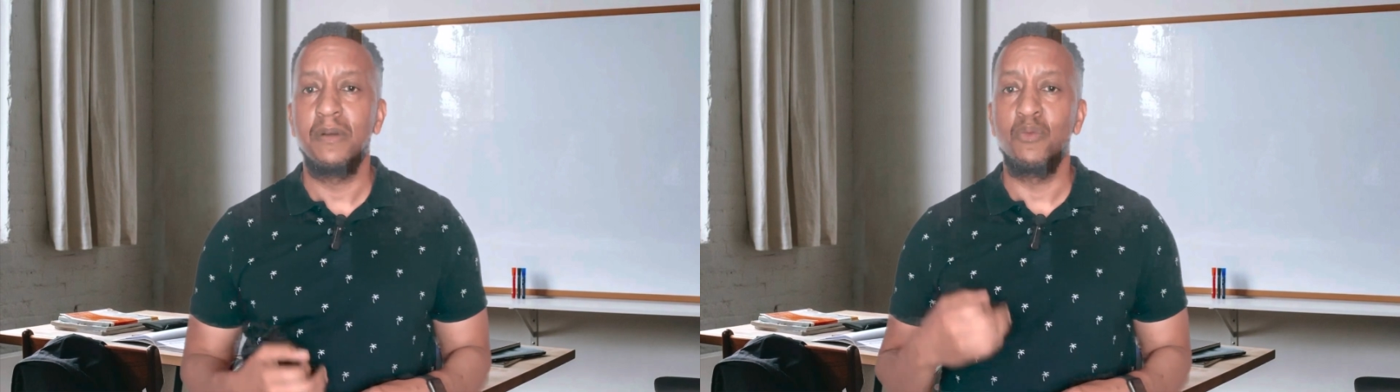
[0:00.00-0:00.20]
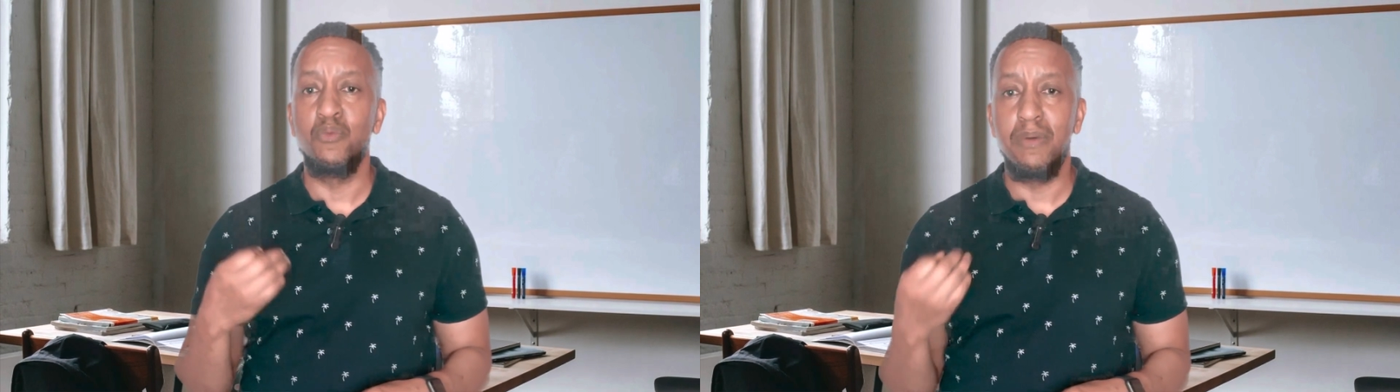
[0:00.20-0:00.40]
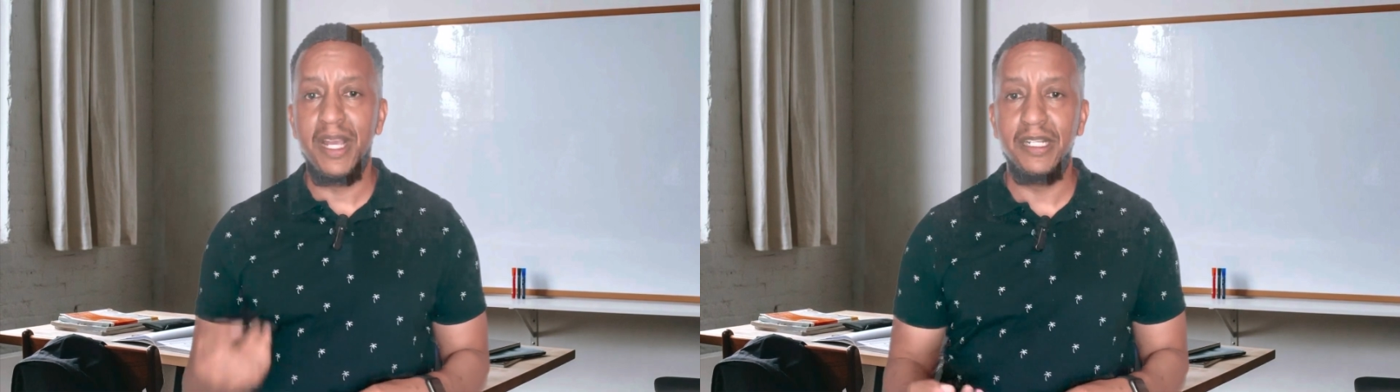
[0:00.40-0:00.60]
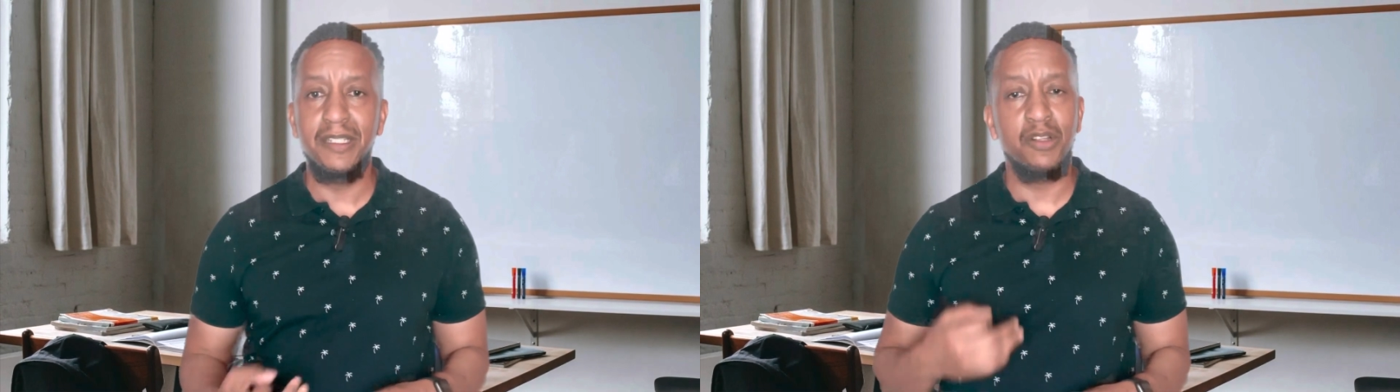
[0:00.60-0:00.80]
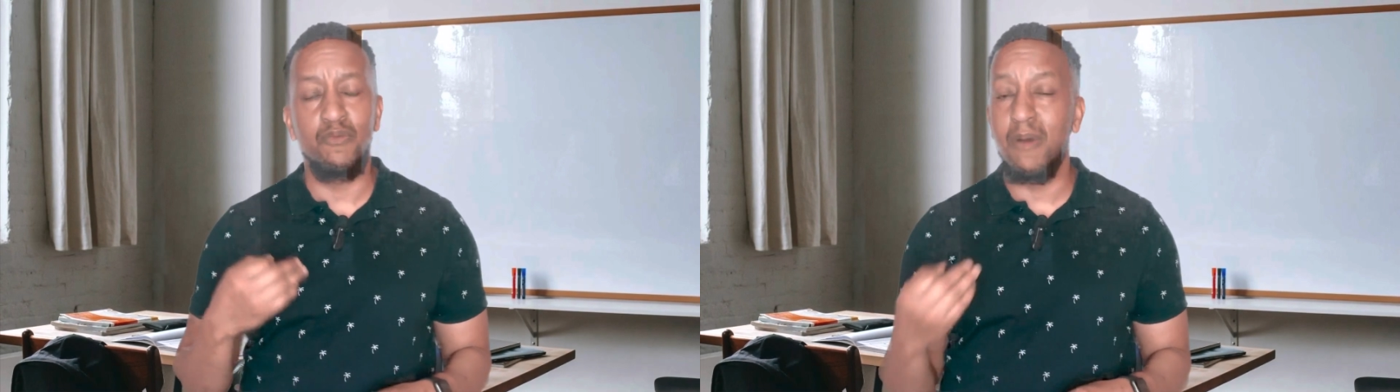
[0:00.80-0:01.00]
ready
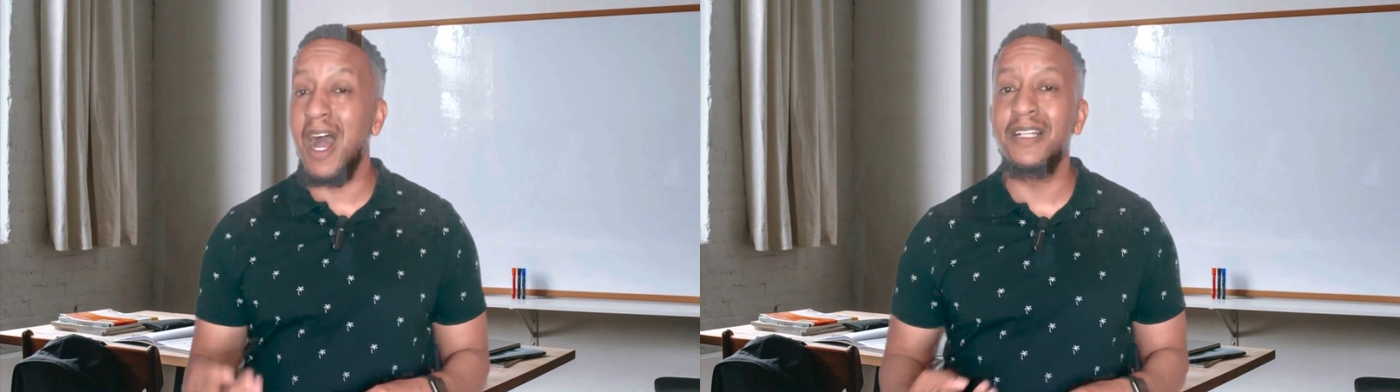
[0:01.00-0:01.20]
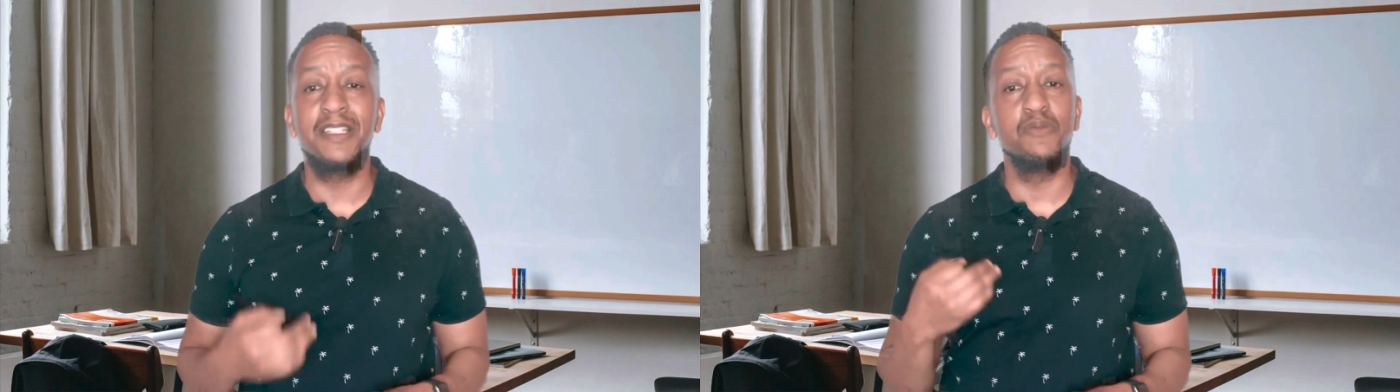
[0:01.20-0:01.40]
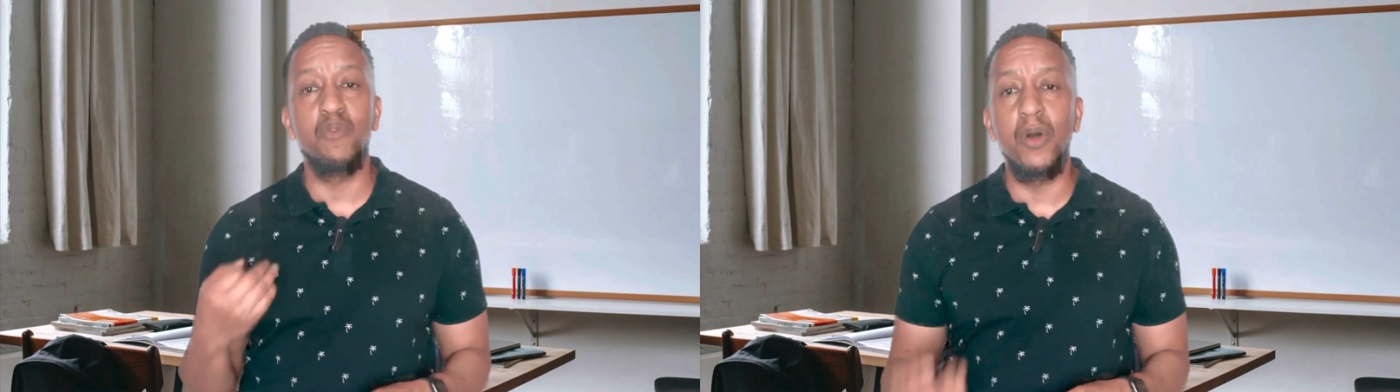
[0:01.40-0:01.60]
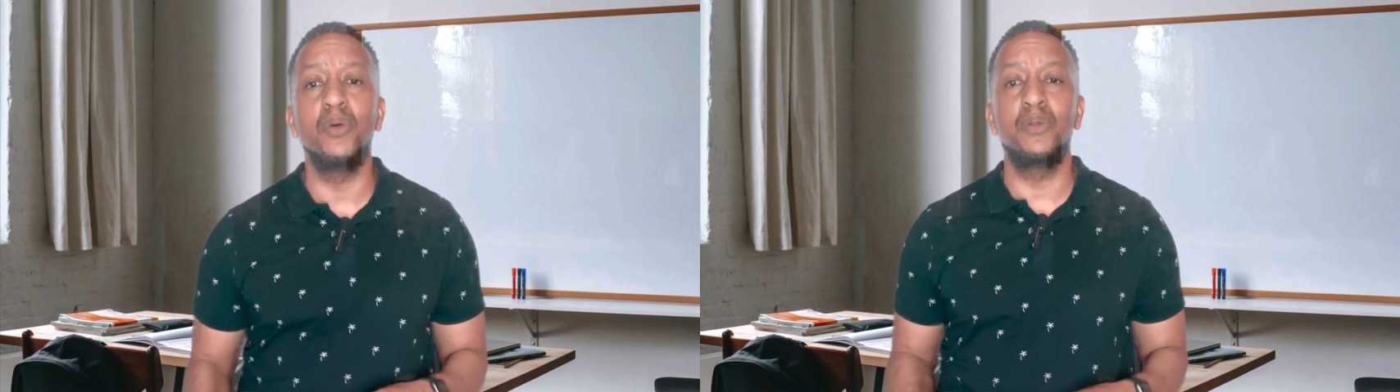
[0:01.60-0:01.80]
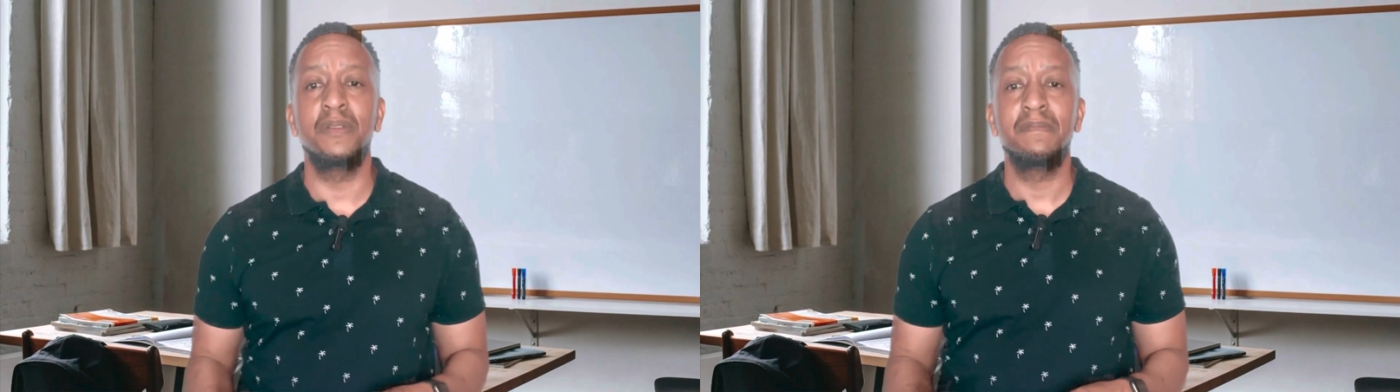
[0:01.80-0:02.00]
to rock and roll.